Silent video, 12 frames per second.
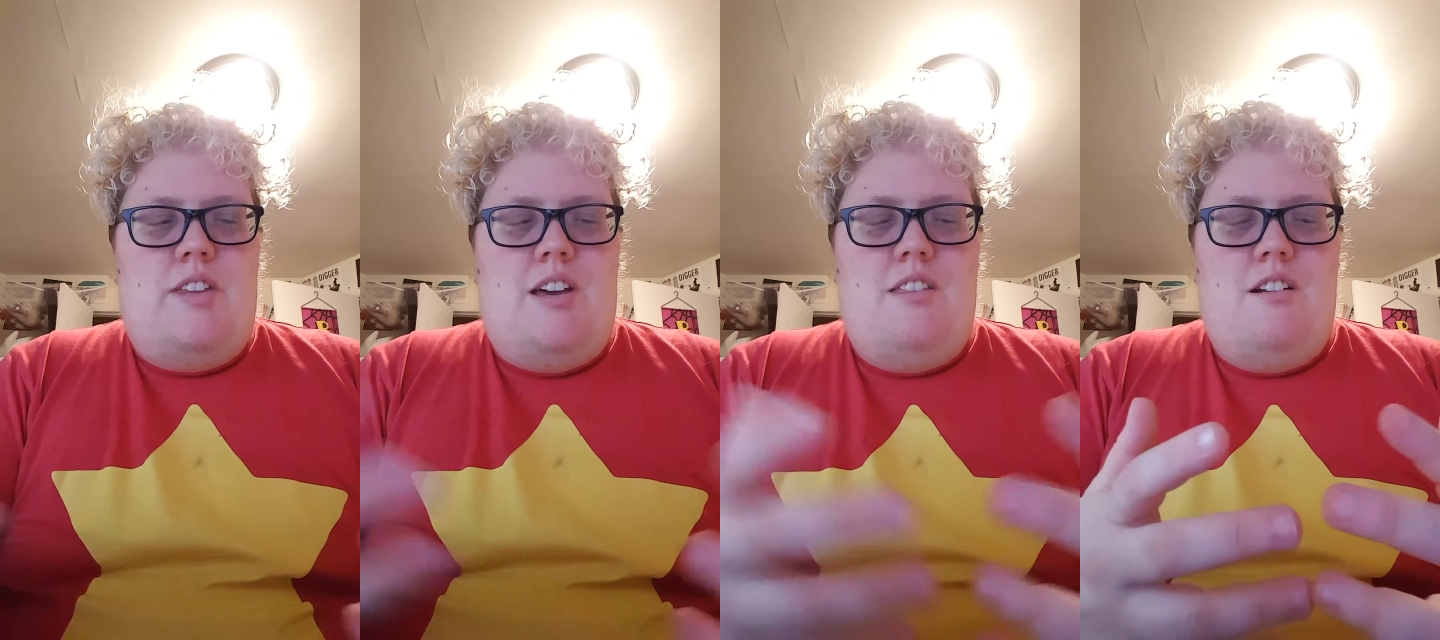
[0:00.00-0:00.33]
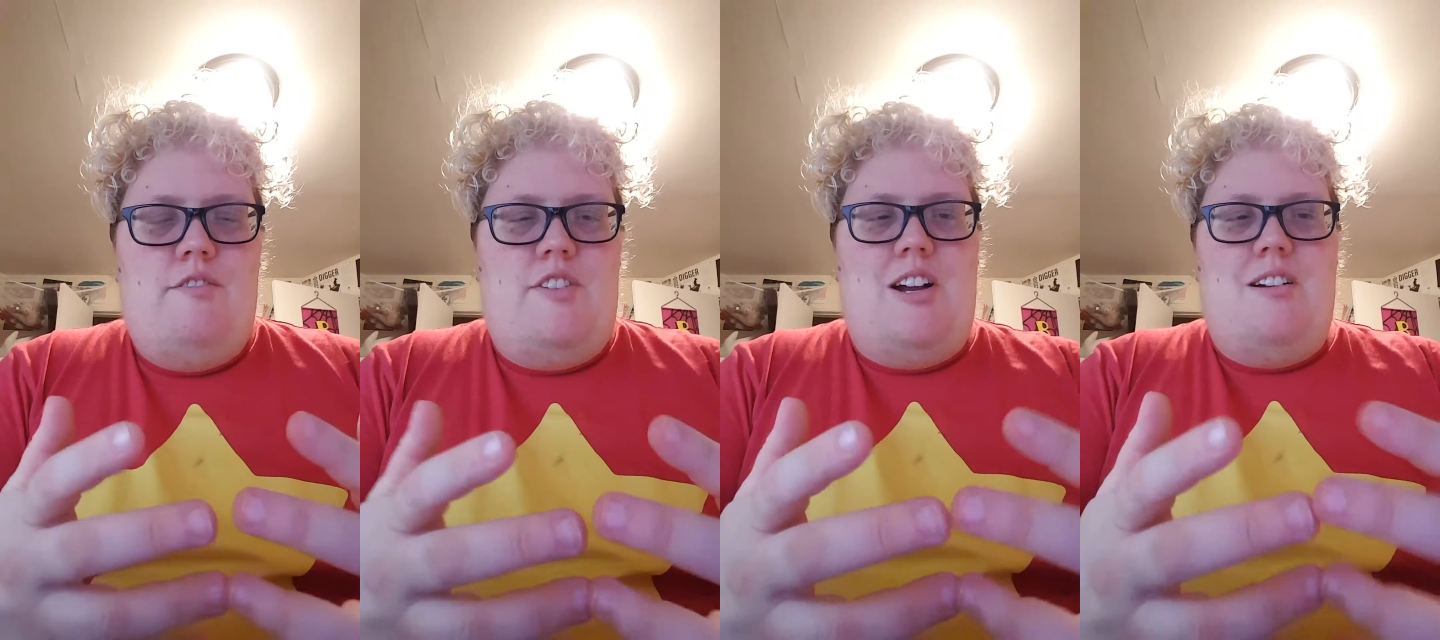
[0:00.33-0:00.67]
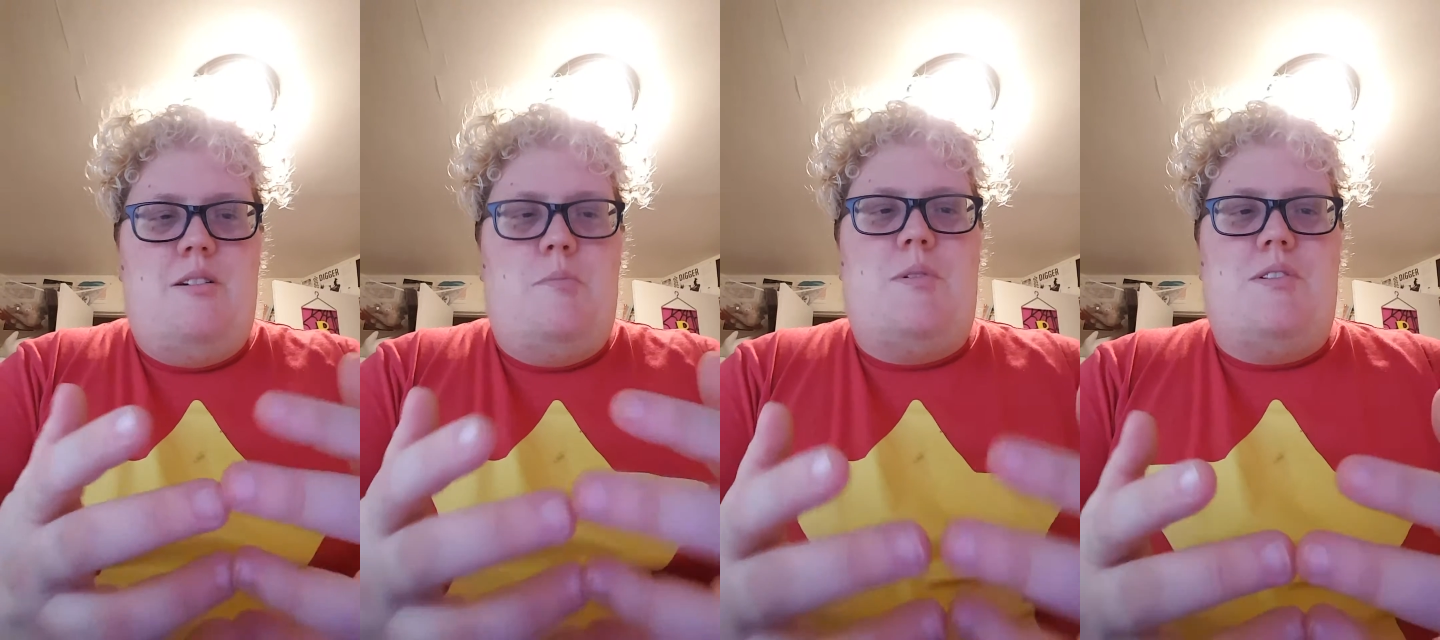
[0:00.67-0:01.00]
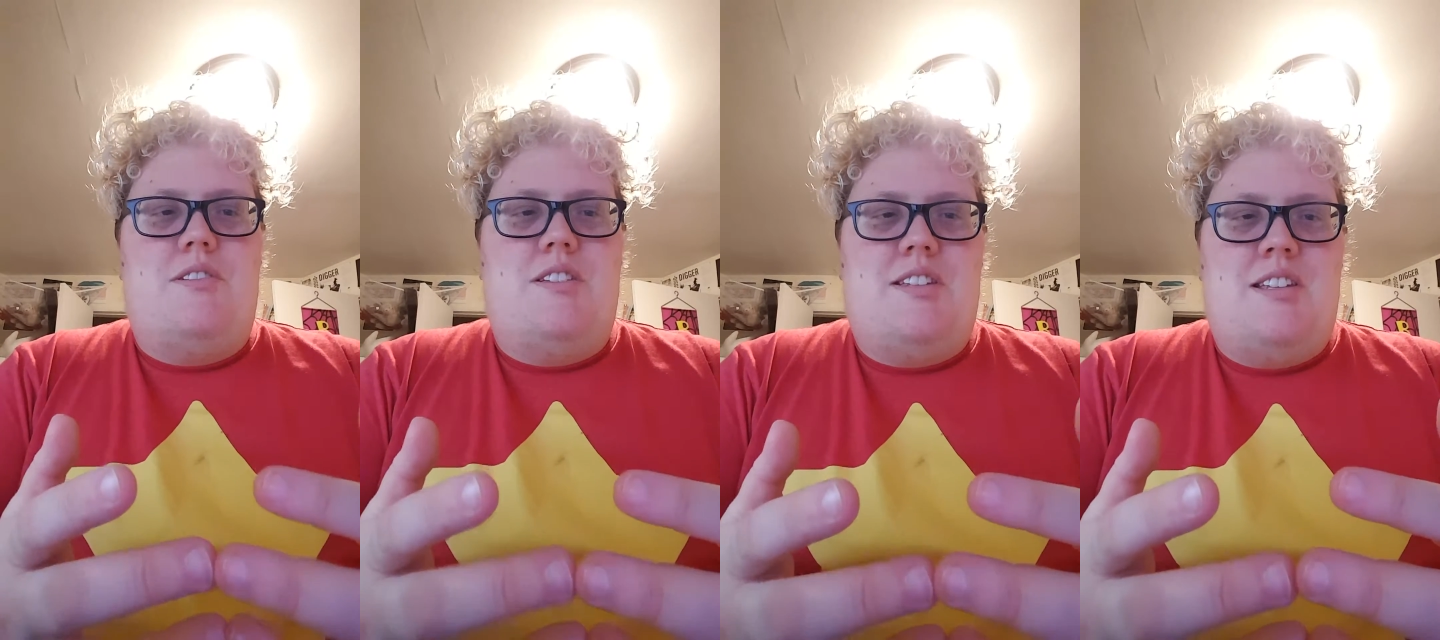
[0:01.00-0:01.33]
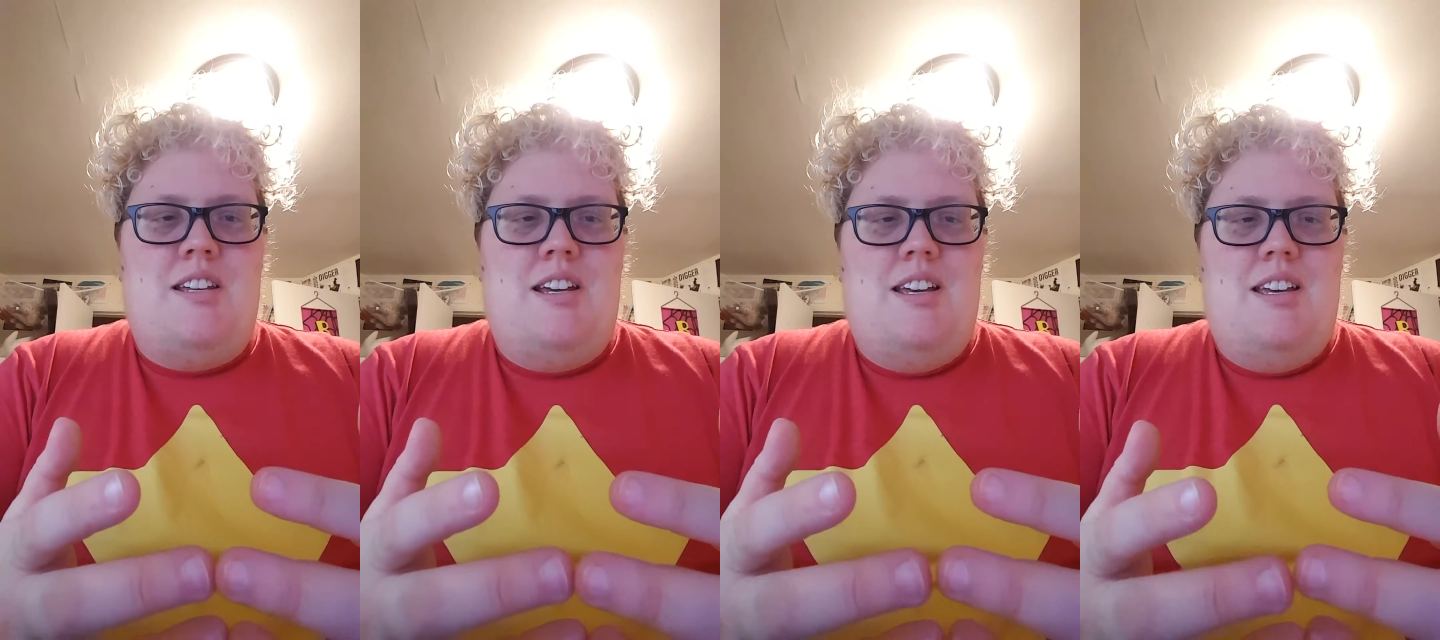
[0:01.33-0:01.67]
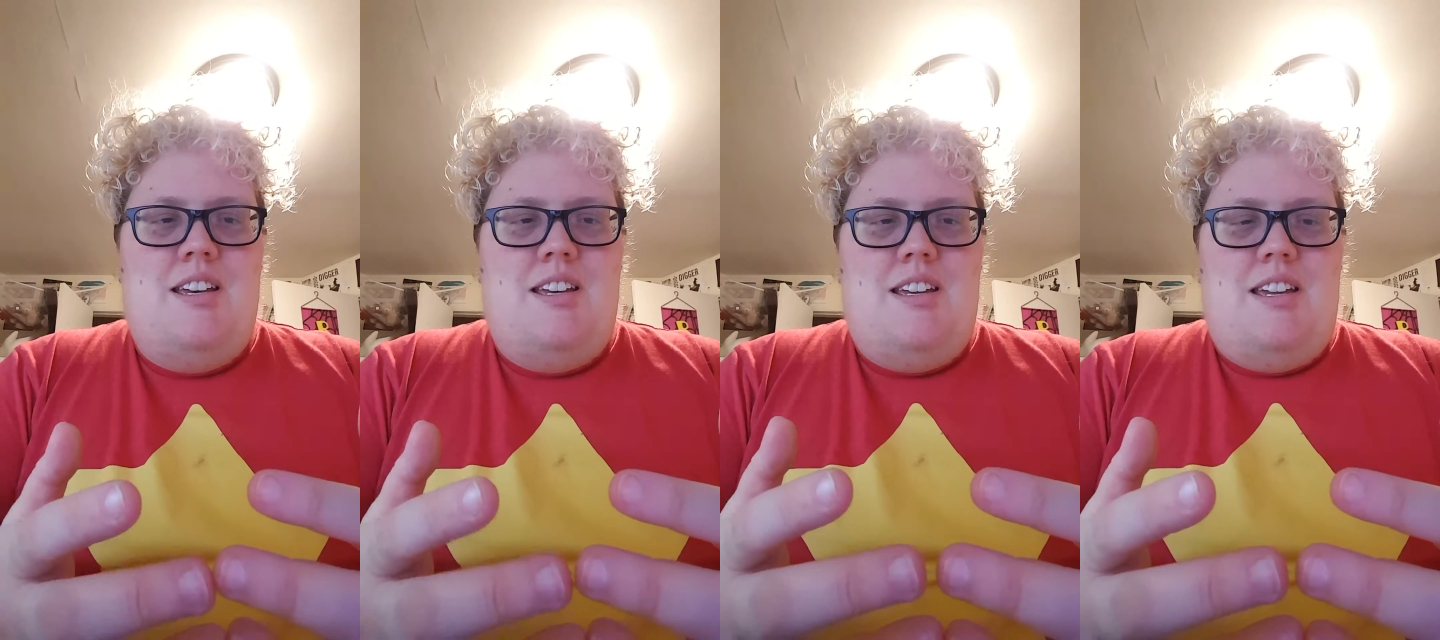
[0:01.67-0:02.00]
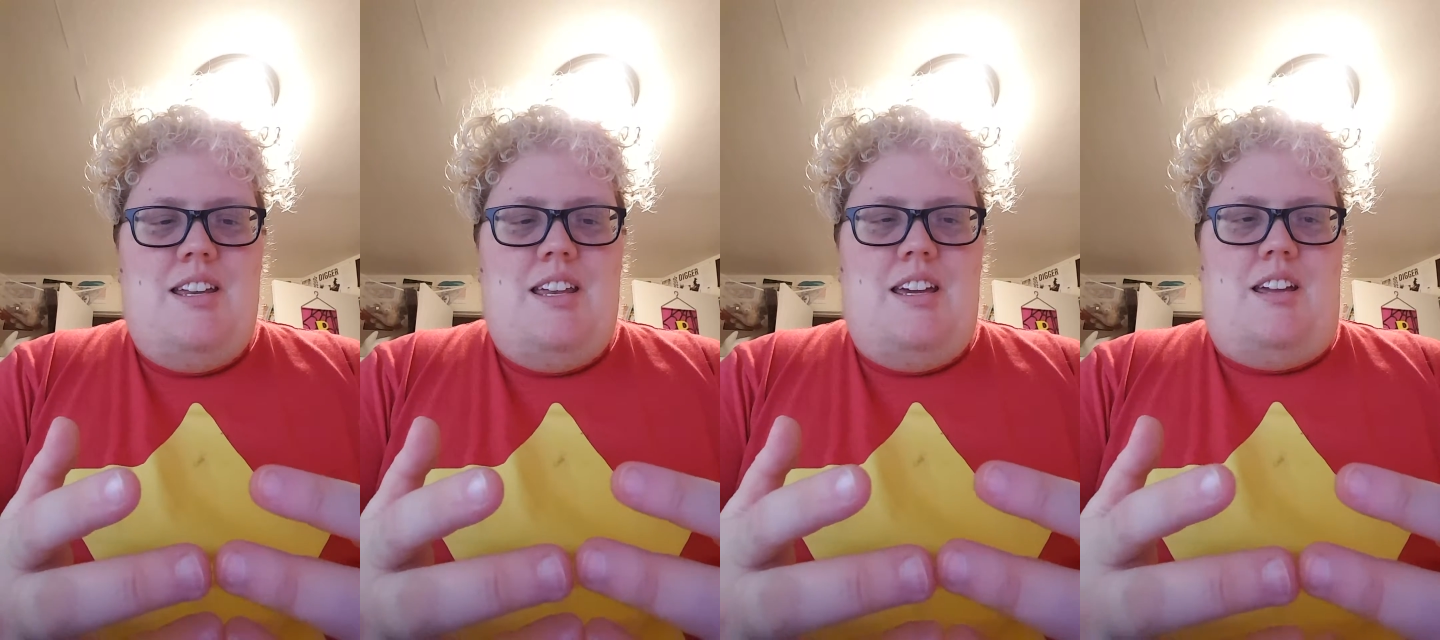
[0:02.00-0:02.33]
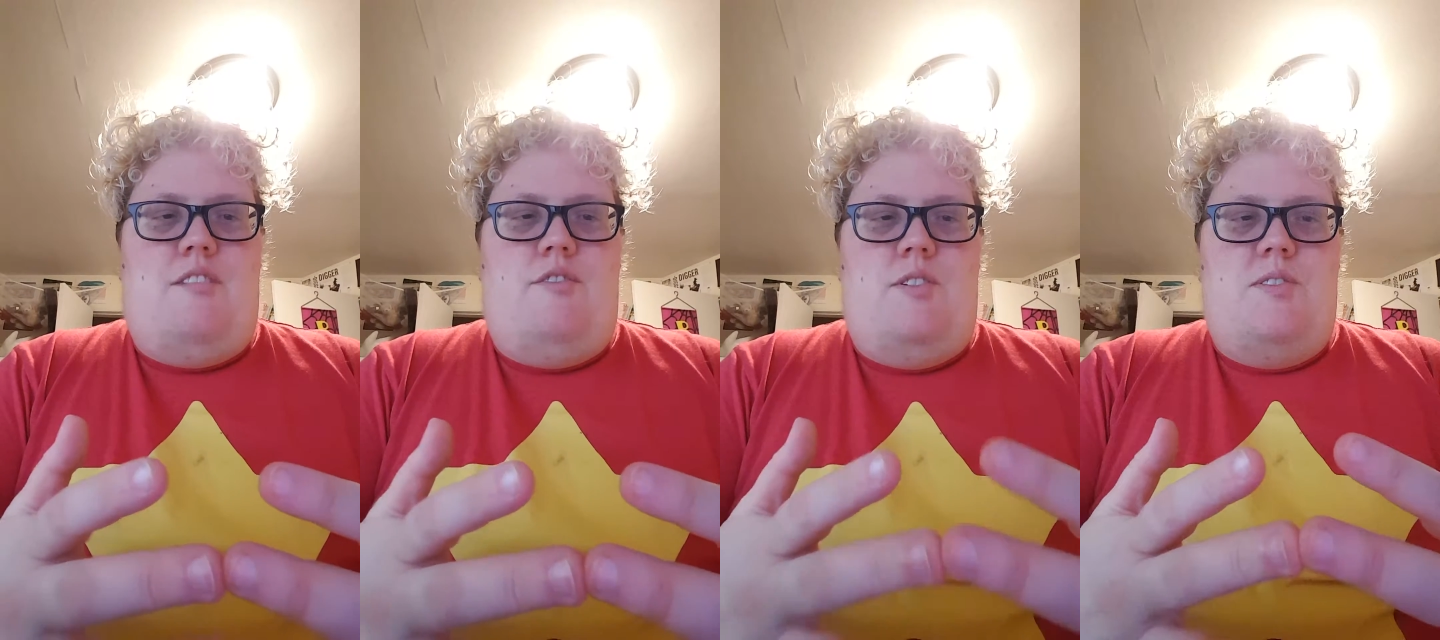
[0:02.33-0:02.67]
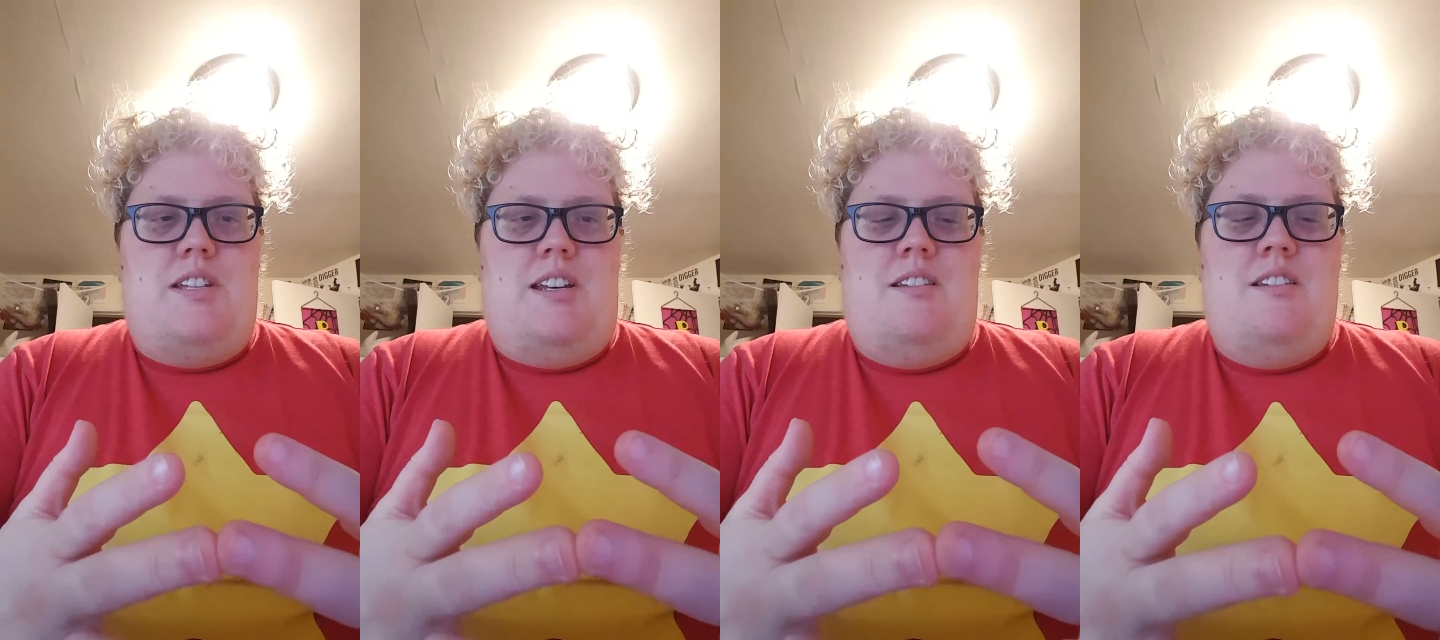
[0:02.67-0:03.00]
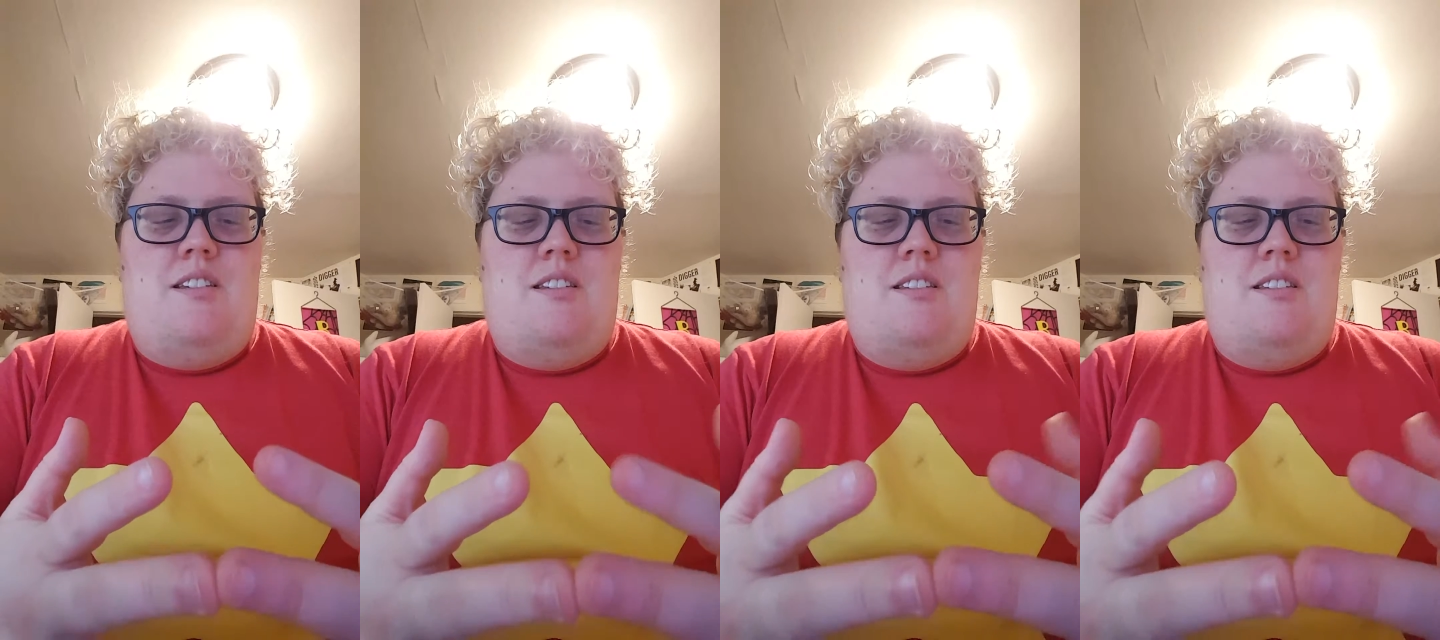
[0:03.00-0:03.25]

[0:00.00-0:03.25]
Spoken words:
other variables can get confusing.